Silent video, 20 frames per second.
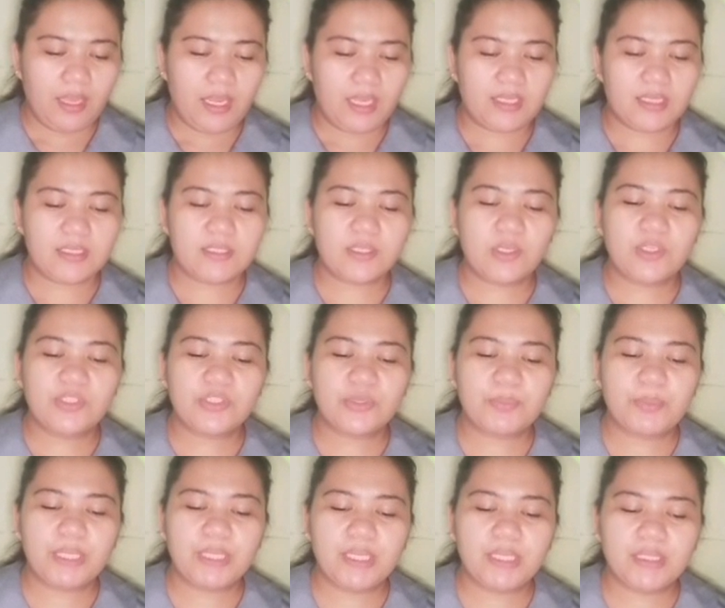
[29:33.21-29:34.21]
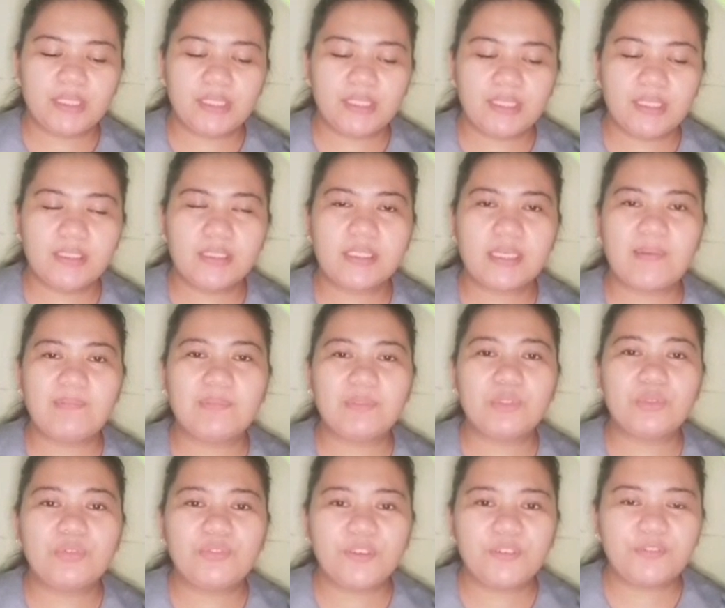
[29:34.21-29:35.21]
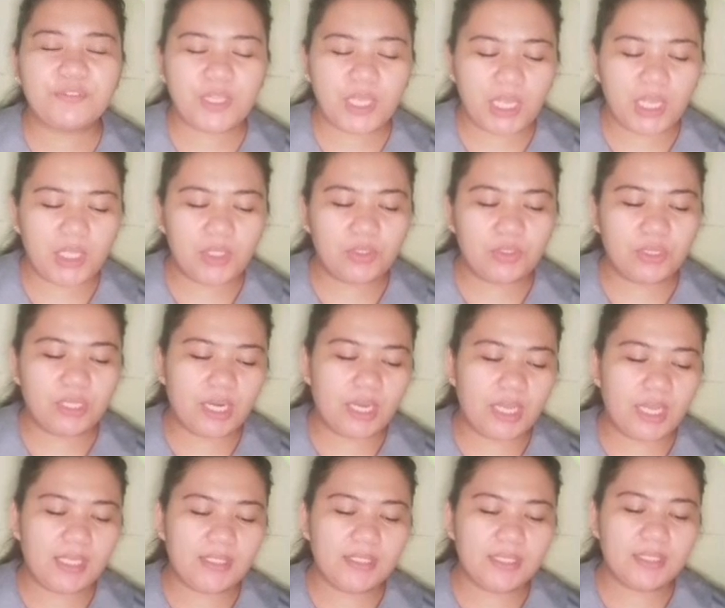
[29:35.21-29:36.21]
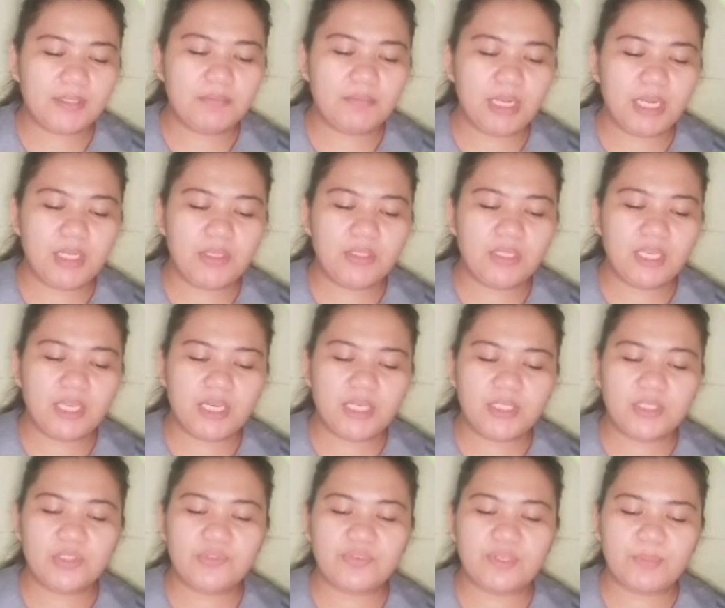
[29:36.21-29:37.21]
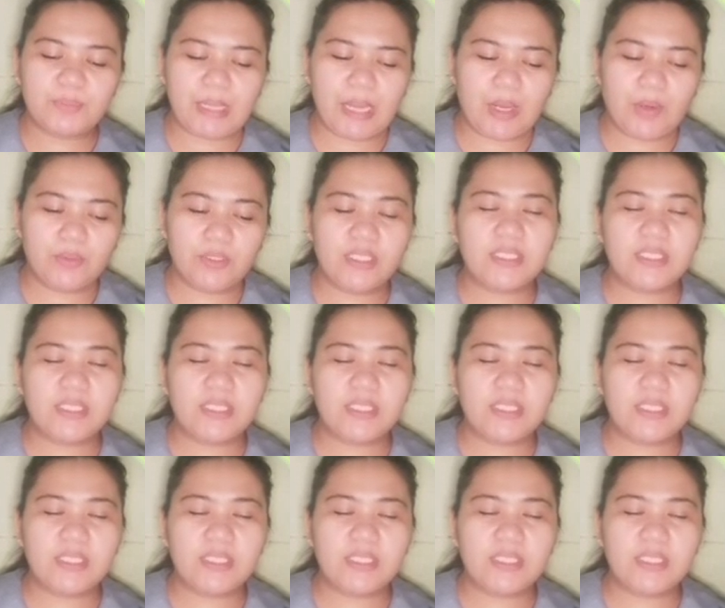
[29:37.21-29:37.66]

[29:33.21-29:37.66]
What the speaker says: It is also predicted that some 250 to 300 million years from now,